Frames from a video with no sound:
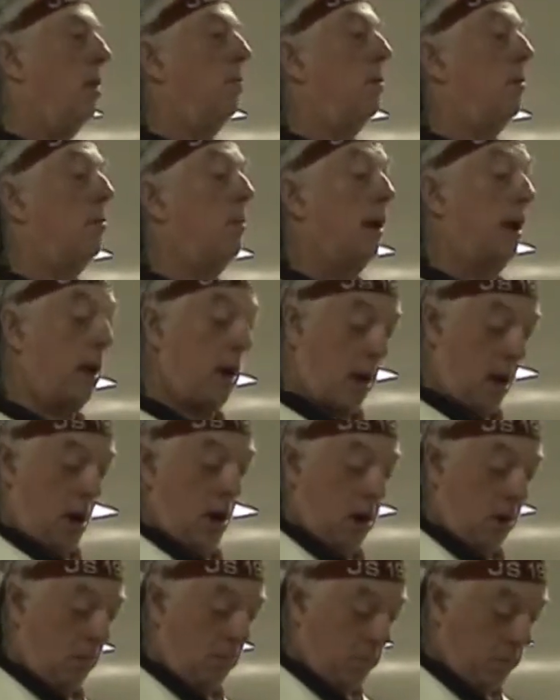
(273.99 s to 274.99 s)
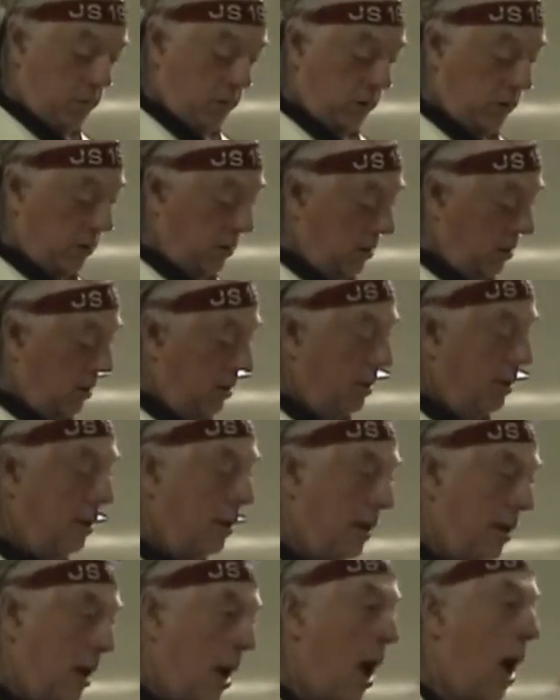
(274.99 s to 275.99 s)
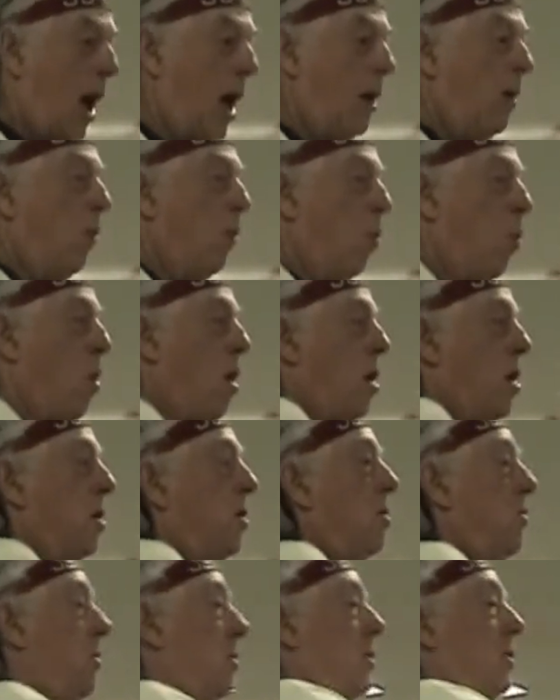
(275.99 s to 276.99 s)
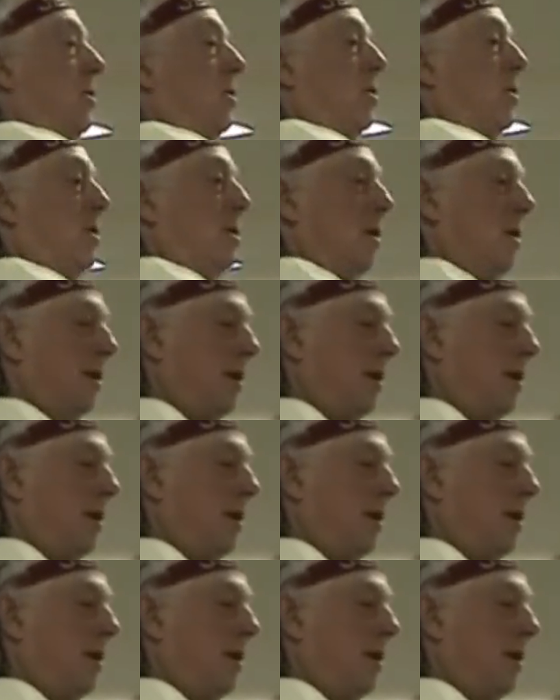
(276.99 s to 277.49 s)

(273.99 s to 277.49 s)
But my arms did not want to do this.